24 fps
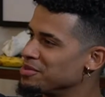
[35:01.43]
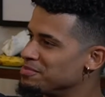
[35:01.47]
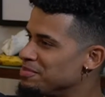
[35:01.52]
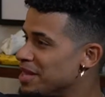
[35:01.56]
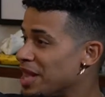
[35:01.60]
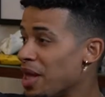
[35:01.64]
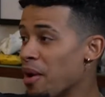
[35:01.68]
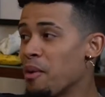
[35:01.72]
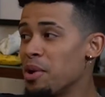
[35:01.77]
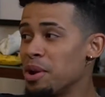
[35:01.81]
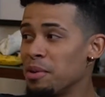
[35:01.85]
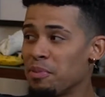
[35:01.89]
but
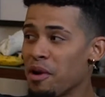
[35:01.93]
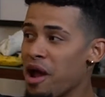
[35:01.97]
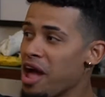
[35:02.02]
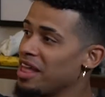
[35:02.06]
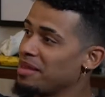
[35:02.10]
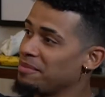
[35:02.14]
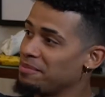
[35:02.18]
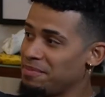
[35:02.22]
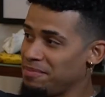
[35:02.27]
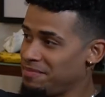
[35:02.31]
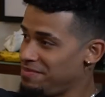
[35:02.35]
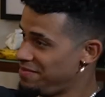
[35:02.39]
that would have
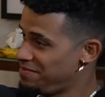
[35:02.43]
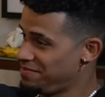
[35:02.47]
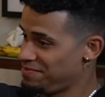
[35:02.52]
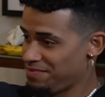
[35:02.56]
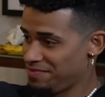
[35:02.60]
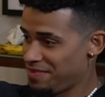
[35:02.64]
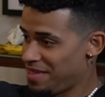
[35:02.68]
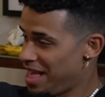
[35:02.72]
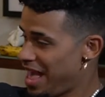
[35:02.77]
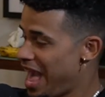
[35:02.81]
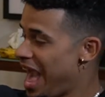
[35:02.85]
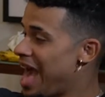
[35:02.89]
probably
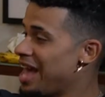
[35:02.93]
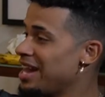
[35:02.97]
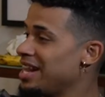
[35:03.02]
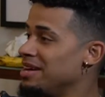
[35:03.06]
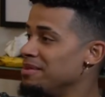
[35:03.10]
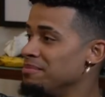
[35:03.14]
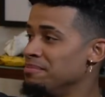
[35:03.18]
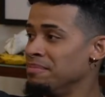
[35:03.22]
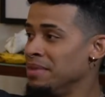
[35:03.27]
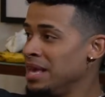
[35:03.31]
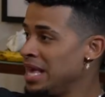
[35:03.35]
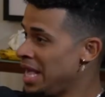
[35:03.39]
had
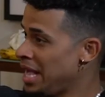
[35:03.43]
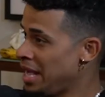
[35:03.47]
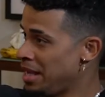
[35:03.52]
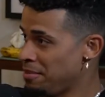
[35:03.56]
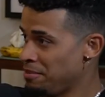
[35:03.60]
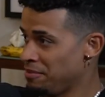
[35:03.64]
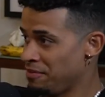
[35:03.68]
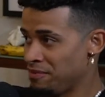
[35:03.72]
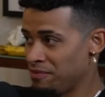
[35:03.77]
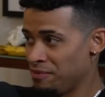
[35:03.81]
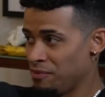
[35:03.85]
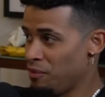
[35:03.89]
a
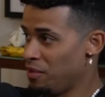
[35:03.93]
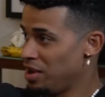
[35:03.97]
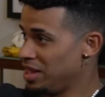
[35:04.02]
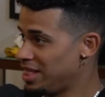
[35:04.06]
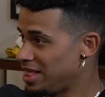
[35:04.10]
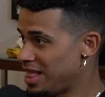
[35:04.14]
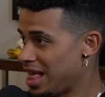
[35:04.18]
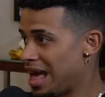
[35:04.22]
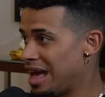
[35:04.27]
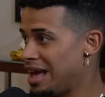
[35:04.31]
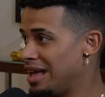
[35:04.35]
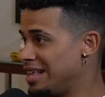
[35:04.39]
meme
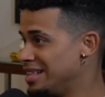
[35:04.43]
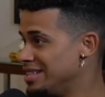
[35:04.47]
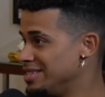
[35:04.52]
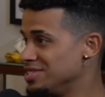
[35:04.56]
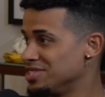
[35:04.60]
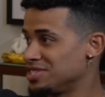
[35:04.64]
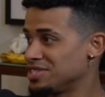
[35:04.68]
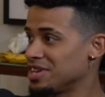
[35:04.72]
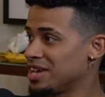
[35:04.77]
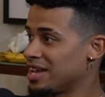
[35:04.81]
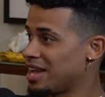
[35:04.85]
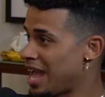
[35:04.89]
with that and
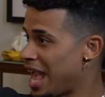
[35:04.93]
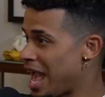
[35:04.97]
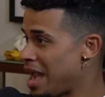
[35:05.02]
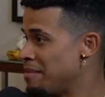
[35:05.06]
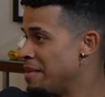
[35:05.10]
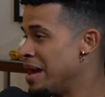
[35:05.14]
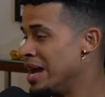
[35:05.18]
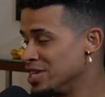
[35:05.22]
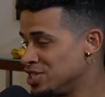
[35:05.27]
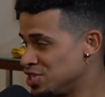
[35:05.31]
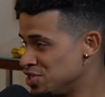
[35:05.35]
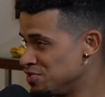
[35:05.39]
just came
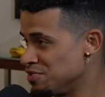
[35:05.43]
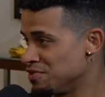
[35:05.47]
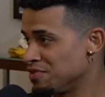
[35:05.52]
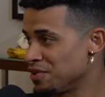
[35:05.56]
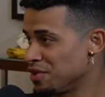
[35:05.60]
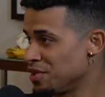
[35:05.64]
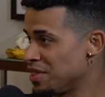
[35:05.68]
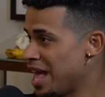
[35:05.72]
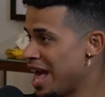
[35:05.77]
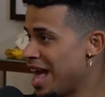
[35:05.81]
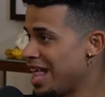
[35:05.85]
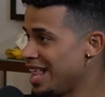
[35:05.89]
at you
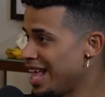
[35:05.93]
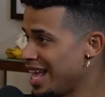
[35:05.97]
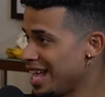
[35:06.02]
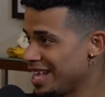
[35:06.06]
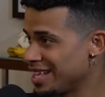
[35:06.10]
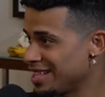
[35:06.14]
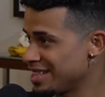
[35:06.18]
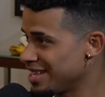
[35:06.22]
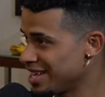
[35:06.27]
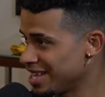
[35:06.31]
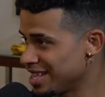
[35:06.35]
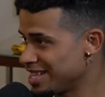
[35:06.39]
for that. Like,
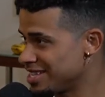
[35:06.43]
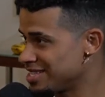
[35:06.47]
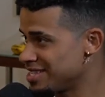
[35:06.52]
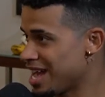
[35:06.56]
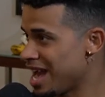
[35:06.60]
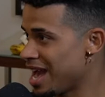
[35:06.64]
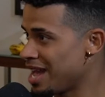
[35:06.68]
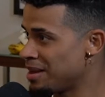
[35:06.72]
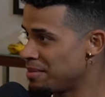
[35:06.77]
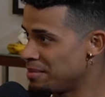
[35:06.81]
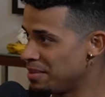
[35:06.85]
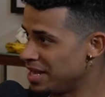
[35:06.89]
look at this
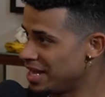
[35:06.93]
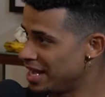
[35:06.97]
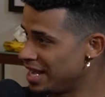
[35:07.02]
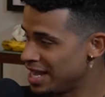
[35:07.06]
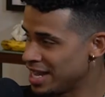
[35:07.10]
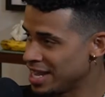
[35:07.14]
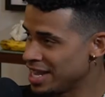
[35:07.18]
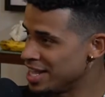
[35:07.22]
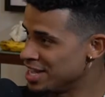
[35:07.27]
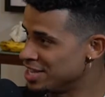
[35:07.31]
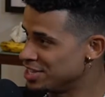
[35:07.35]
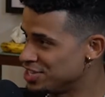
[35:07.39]
guy in a
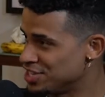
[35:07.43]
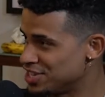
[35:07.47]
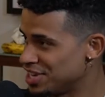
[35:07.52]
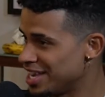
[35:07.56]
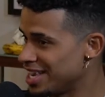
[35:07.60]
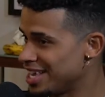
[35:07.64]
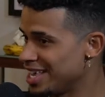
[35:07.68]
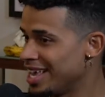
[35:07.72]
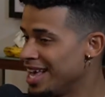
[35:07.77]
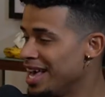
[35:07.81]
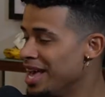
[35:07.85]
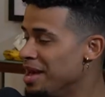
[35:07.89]
bikini and
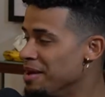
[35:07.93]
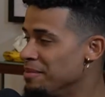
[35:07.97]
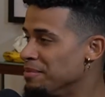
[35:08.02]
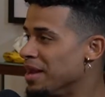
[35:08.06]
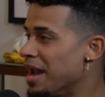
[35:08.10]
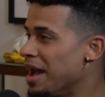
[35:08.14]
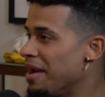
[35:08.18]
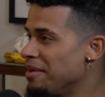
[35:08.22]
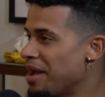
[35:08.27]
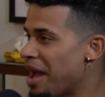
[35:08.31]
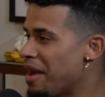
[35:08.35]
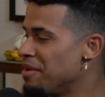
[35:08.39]
shit.
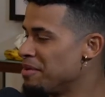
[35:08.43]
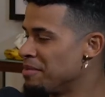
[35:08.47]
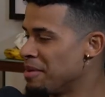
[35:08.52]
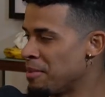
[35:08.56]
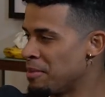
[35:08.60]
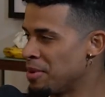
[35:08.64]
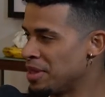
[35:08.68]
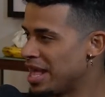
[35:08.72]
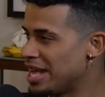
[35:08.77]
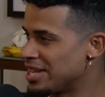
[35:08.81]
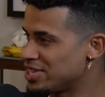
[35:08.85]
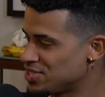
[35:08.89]
I
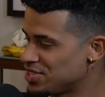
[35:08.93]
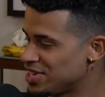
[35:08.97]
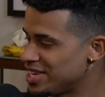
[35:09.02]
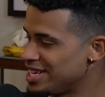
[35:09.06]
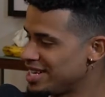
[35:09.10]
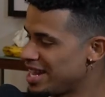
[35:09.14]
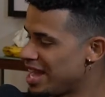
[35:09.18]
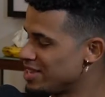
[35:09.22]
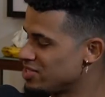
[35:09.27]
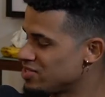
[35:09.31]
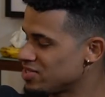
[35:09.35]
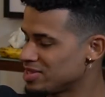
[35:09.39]
remember that
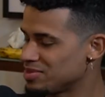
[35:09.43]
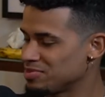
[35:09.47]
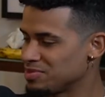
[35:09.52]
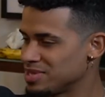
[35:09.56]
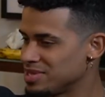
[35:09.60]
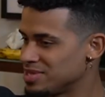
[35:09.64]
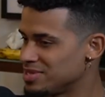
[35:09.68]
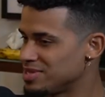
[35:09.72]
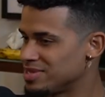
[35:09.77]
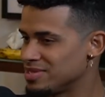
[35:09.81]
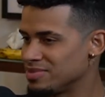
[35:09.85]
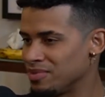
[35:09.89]
trend. That trend
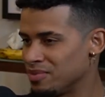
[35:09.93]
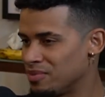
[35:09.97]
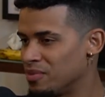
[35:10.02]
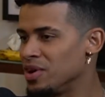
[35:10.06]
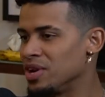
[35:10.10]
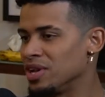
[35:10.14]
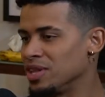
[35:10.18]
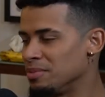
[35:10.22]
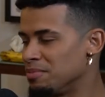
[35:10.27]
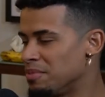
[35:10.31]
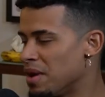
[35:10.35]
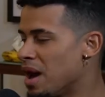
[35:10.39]
was
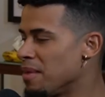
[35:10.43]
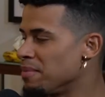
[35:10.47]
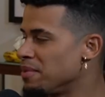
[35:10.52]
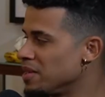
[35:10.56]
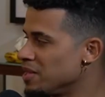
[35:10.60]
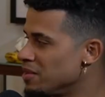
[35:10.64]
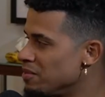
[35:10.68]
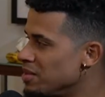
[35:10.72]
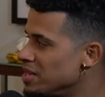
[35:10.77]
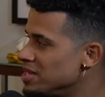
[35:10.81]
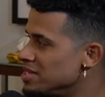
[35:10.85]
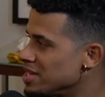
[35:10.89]
one of the
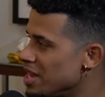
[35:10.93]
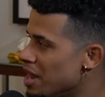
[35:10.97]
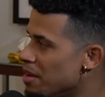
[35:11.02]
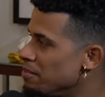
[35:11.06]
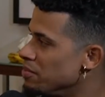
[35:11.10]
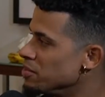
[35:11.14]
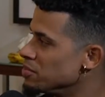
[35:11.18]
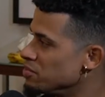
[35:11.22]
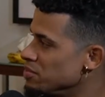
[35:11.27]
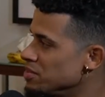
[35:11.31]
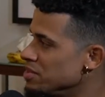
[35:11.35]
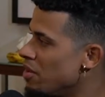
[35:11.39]
popular ones.
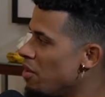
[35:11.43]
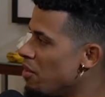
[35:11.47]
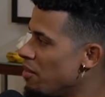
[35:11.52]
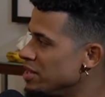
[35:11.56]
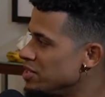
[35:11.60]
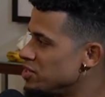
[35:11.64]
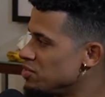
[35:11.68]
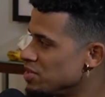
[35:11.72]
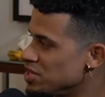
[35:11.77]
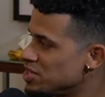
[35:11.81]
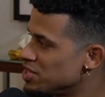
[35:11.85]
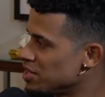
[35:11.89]
Couples would
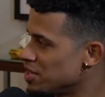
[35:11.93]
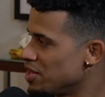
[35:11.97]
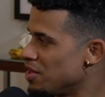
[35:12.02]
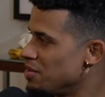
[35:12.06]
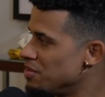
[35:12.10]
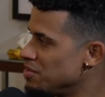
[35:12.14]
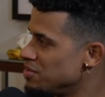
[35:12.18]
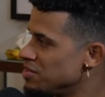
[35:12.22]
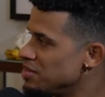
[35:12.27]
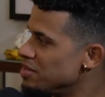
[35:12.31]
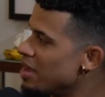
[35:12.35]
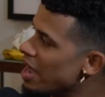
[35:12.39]
always switch
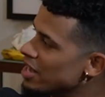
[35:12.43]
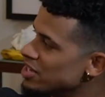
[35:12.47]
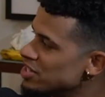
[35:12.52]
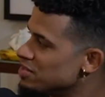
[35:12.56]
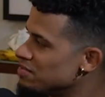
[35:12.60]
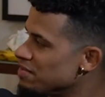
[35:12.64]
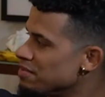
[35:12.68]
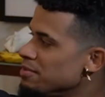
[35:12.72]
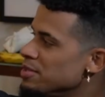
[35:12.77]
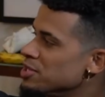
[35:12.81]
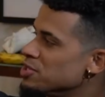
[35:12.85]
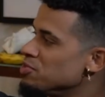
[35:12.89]
clothes. I
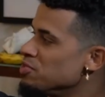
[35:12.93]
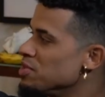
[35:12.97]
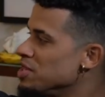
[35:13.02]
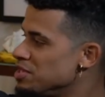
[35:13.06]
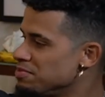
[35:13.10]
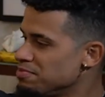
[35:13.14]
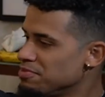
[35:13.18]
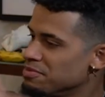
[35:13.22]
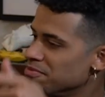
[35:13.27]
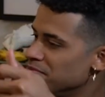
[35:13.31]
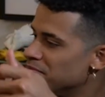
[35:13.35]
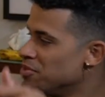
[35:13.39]
just flip the
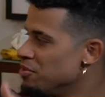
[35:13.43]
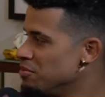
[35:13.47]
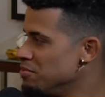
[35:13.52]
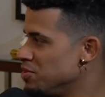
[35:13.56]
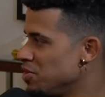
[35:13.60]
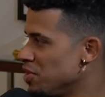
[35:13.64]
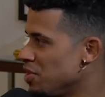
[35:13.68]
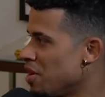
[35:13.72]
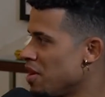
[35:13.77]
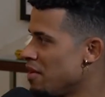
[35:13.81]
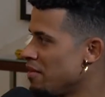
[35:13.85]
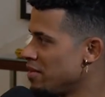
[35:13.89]
switch, boom, boom,
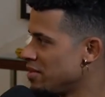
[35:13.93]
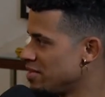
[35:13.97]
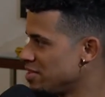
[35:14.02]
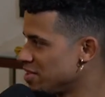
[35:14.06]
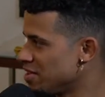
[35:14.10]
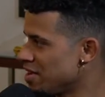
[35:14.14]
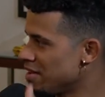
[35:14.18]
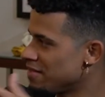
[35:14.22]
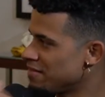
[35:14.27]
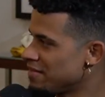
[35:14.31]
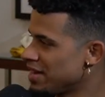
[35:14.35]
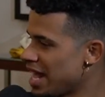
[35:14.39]
turn
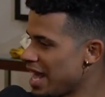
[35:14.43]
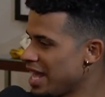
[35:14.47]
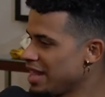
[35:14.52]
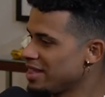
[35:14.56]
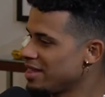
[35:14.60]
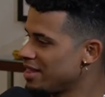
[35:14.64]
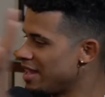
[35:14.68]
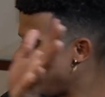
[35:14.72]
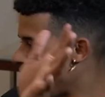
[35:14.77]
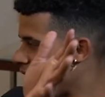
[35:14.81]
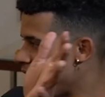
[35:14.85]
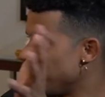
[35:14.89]
off the
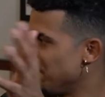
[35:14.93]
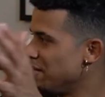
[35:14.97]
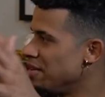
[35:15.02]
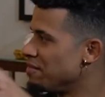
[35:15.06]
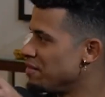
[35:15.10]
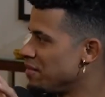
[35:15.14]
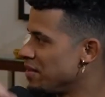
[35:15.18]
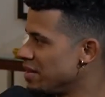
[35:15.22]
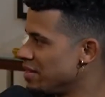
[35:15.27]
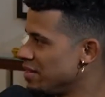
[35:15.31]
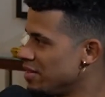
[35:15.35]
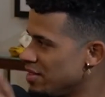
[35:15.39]
light. They have
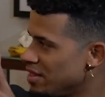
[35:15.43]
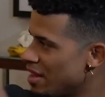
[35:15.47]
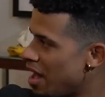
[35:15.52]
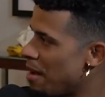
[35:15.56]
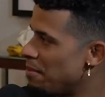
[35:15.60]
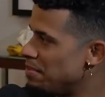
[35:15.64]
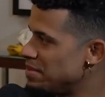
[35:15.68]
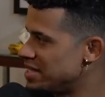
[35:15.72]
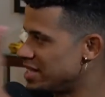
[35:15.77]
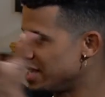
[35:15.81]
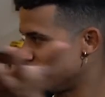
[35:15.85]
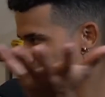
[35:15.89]
different
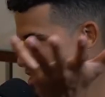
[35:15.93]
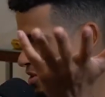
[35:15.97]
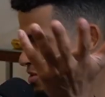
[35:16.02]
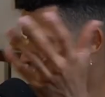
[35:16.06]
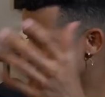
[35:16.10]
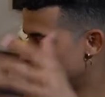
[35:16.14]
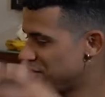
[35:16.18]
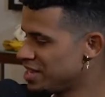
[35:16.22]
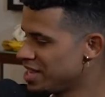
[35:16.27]
opposite clothes.